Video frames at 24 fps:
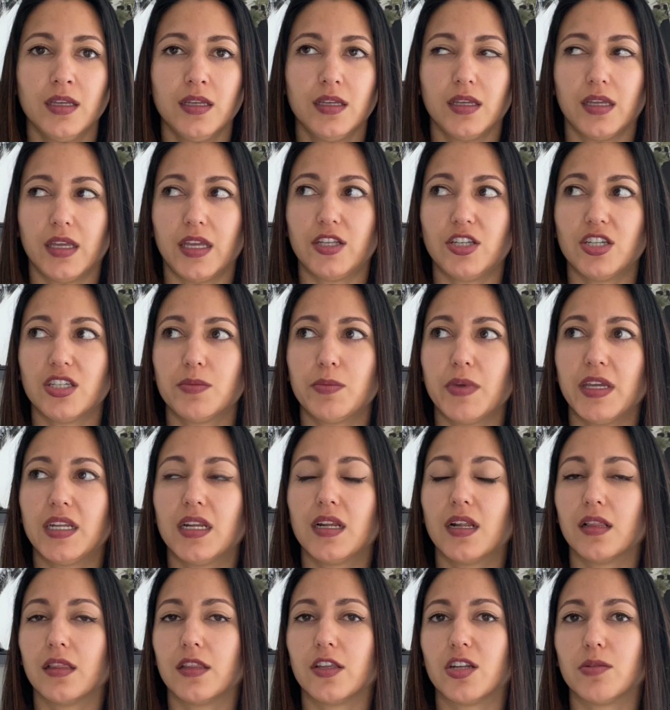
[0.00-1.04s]
It just made it a
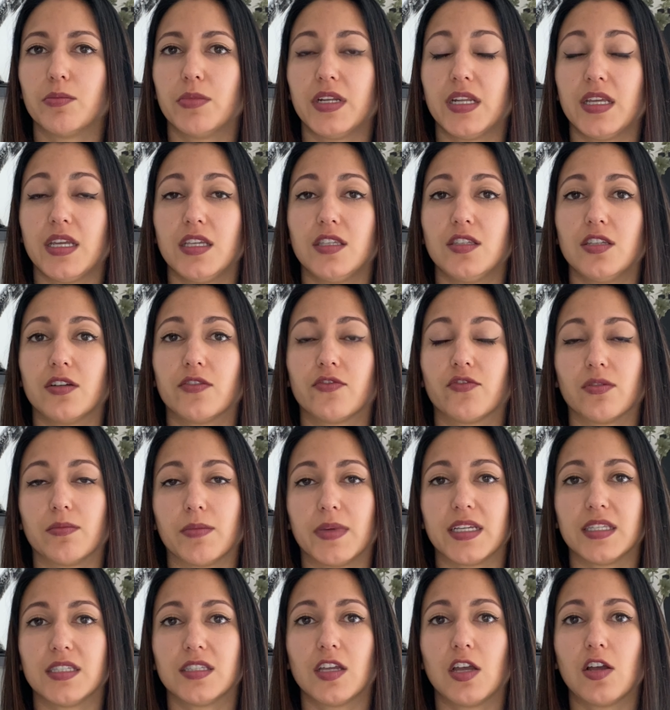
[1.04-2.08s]
little bit easier for
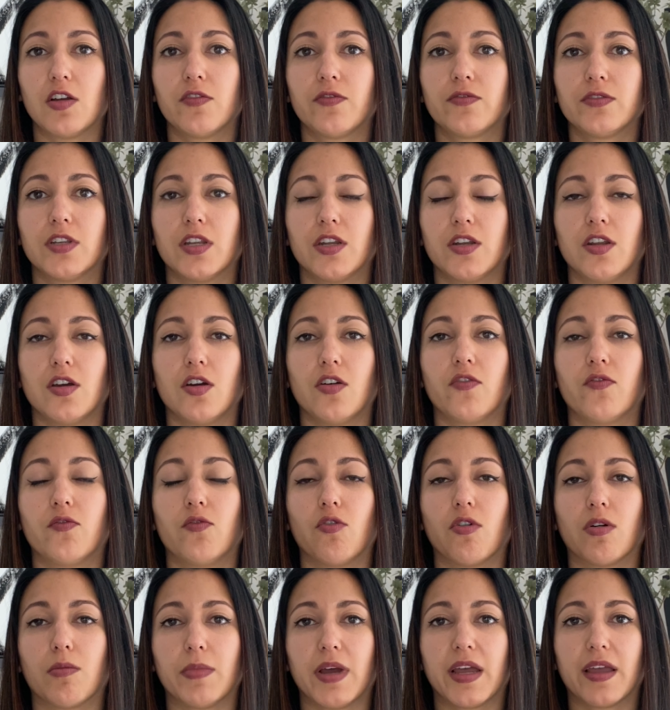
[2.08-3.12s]
myself to know for
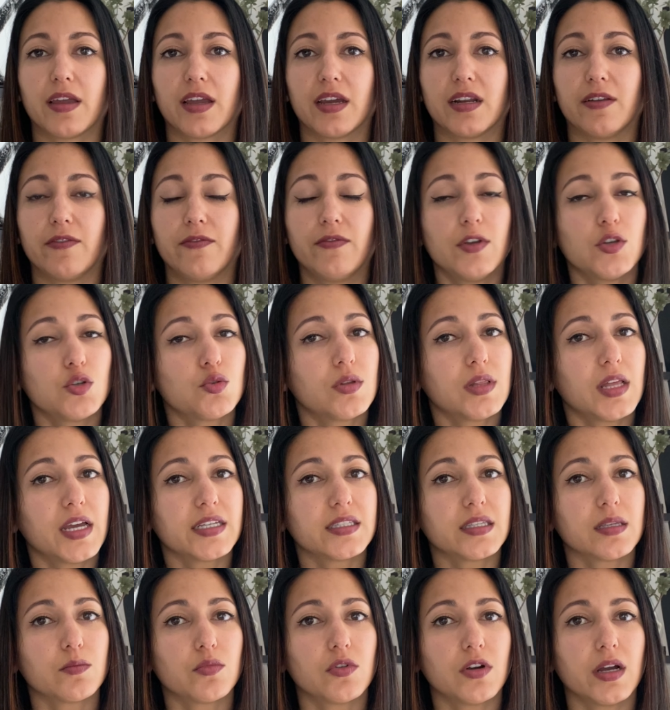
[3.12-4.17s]
my kind of
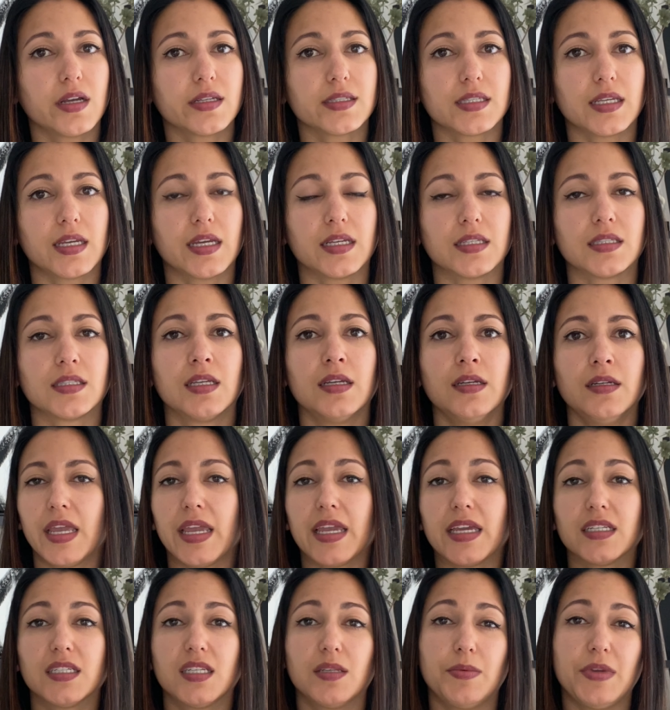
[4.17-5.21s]
visualizing process
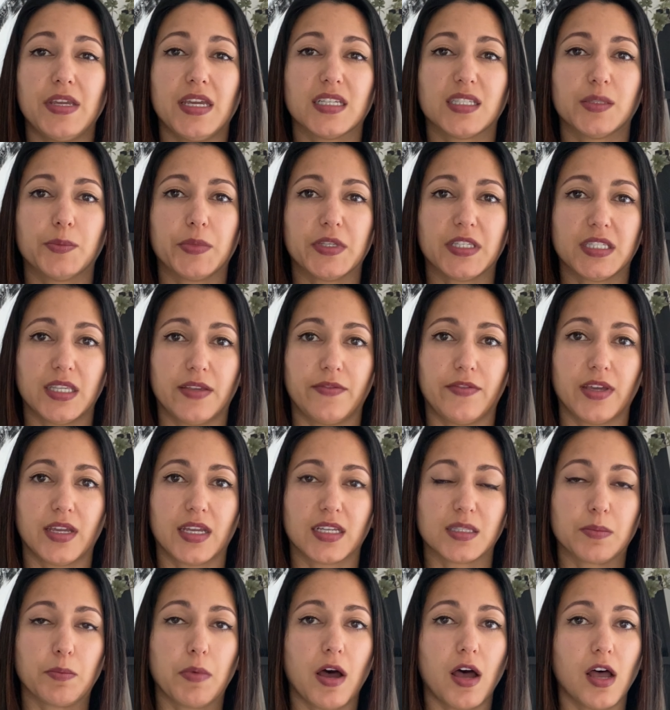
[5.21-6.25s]
and to be as specific as
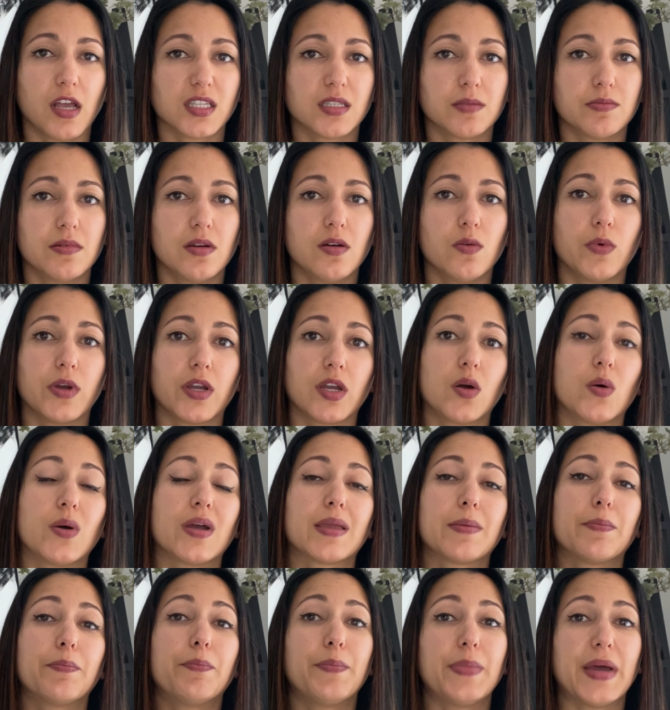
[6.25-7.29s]
possible when going
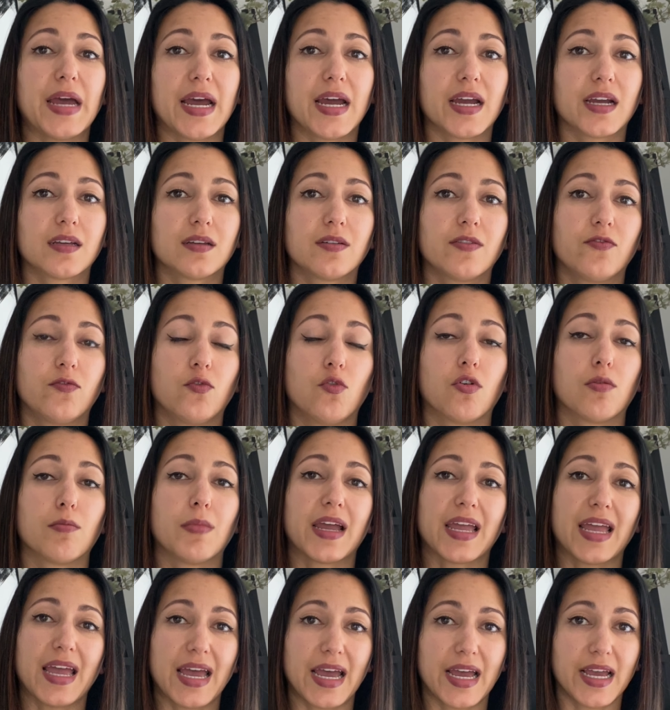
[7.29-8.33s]
back for my
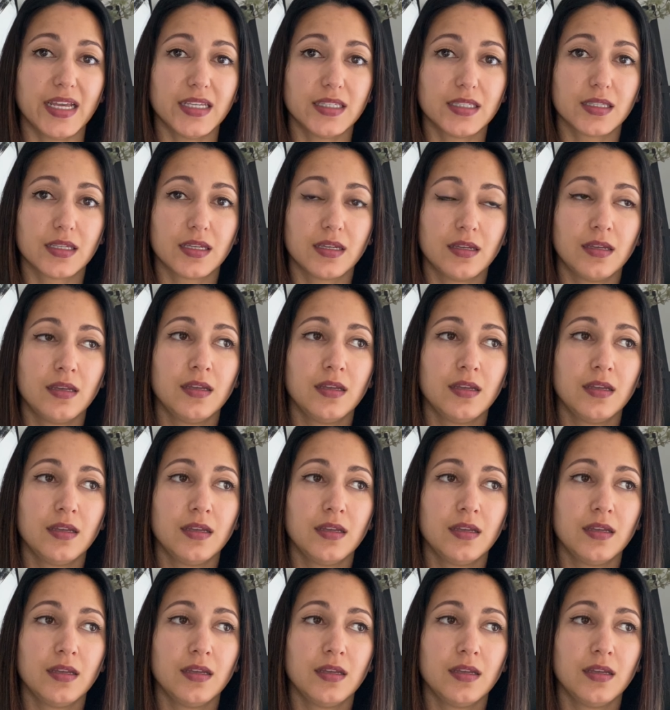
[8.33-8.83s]
ask,